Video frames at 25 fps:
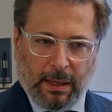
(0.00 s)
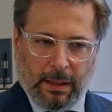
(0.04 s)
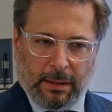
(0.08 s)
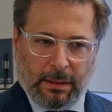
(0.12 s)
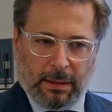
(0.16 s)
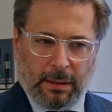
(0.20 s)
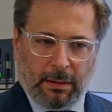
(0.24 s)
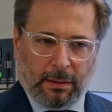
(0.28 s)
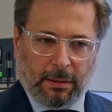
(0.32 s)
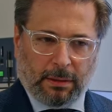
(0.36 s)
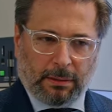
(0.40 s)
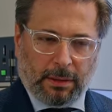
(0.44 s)

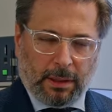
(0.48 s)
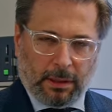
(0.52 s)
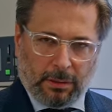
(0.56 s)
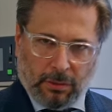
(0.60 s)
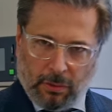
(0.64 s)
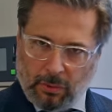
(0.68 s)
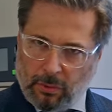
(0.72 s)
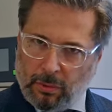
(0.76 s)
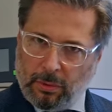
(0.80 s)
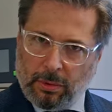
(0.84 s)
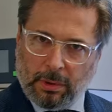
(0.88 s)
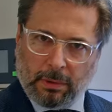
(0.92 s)
Now, there are
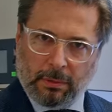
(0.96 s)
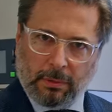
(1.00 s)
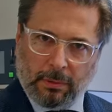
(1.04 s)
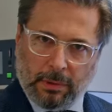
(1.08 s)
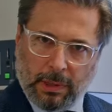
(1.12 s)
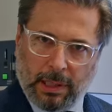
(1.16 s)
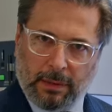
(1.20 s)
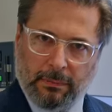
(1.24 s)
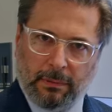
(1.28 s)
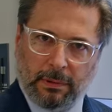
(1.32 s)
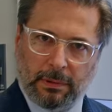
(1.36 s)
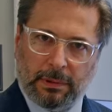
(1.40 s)
two
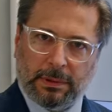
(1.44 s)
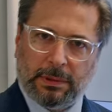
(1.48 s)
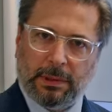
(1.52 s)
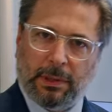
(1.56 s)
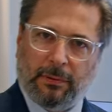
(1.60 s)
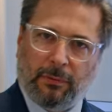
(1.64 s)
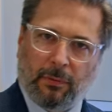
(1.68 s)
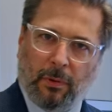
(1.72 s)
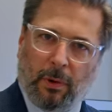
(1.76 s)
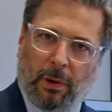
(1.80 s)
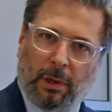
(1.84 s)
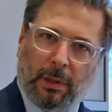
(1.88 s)
levels
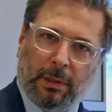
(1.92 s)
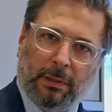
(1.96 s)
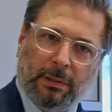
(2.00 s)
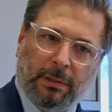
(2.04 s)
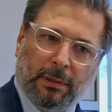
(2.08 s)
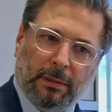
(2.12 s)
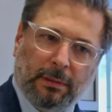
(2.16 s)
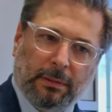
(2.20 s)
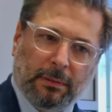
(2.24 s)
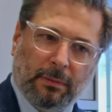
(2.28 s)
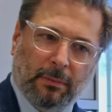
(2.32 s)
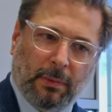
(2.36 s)
of
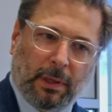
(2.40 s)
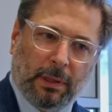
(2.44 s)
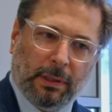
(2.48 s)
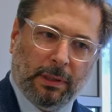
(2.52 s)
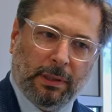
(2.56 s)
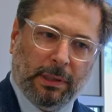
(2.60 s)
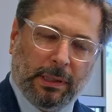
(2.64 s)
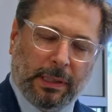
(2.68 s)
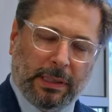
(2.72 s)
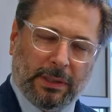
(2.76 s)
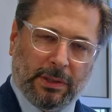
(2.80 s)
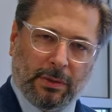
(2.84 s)
quality. One
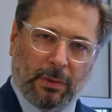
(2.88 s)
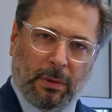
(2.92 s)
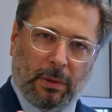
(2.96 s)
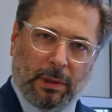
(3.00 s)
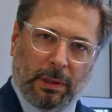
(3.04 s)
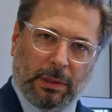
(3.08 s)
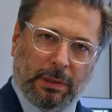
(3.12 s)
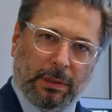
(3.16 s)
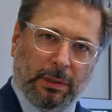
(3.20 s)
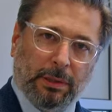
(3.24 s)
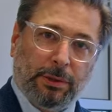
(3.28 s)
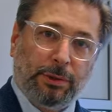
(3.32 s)
that is
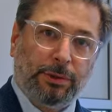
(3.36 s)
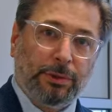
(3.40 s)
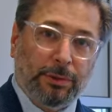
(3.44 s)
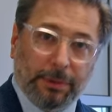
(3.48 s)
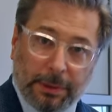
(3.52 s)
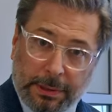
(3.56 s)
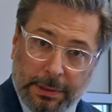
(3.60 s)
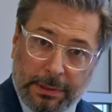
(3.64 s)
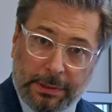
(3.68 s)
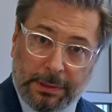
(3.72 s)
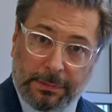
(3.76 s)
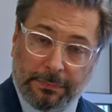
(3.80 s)
quality
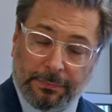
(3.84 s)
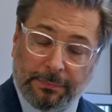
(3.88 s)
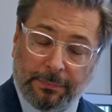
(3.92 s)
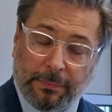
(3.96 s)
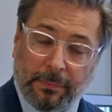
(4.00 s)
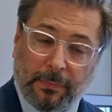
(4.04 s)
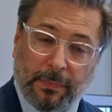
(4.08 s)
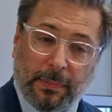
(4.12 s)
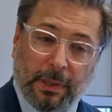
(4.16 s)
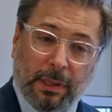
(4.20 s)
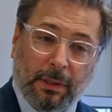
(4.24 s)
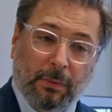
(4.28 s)
assurance,
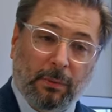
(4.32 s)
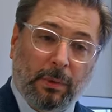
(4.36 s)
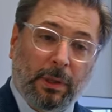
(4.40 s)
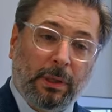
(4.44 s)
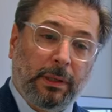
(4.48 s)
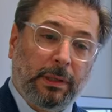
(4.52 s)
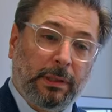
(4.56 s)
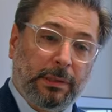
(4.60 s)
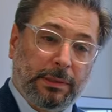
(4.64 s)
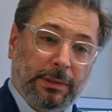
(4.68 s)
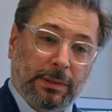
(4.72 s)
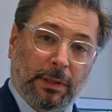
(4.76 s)
and one
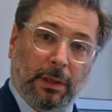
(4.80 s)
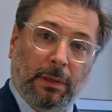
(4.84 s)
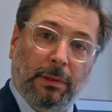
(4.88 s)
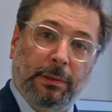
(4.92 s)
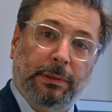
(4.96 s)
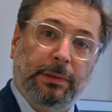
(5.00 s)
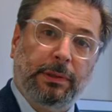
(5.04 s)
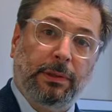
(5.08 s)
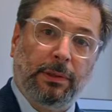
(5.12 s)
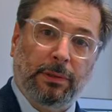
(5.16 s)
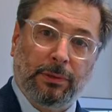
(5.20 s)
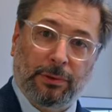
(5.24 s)
that is
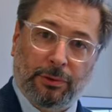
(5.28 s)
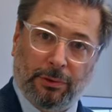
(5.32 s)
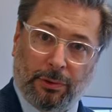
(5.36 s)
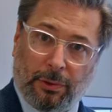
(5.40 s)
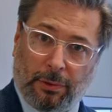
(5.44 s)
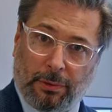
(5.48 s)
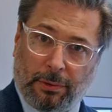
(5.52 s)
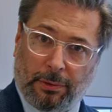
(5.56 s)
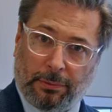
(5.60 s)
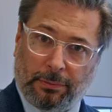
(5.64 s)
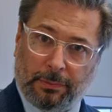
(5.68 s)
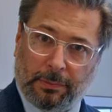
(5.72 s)
quality
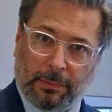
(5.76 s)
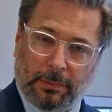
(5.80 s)
control.